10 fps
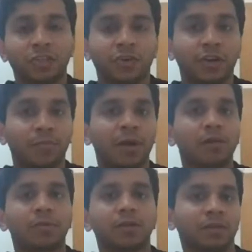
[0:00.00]
engineering
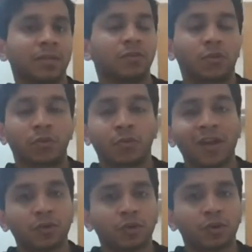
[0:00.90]
department, then
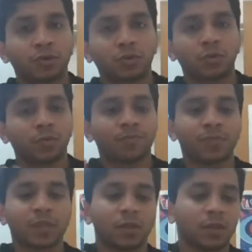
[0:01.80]
try to go to
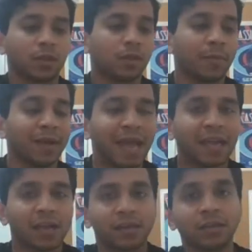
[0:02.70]
the
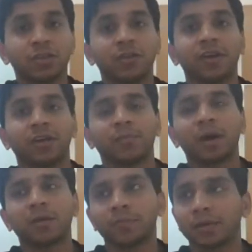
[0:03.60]
mechanical engineering
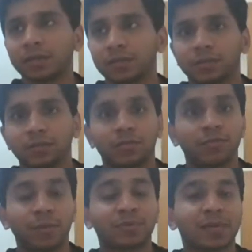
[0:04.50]
department
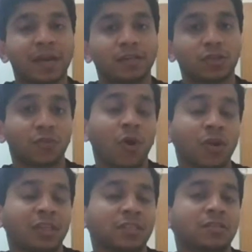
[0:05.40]
websites of
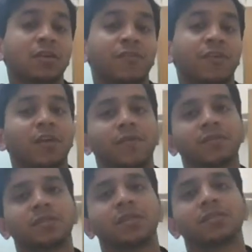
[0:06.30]
all these different
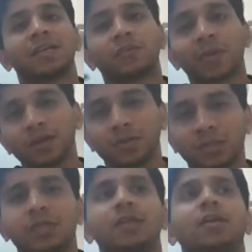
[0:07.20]
universities and try to
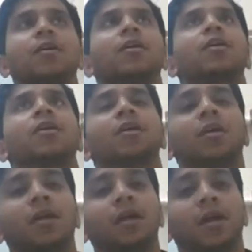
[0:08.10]
see
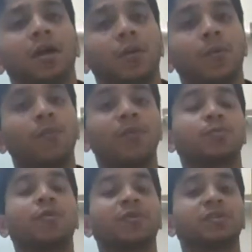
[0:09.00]
which
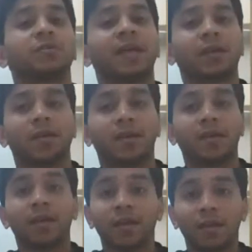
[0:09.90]
professors, like,
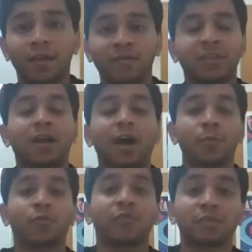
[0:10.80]
if there are
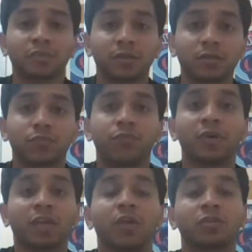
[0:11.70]
professors
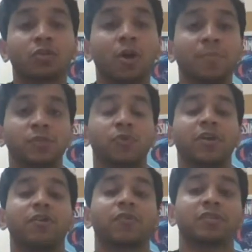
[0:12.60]
working on the topics you are
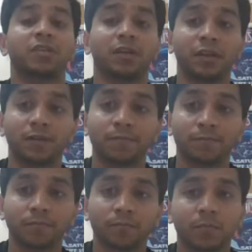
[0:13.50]
interested
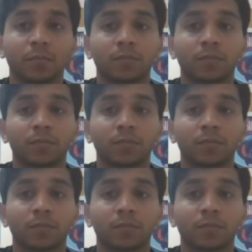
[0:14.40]
in.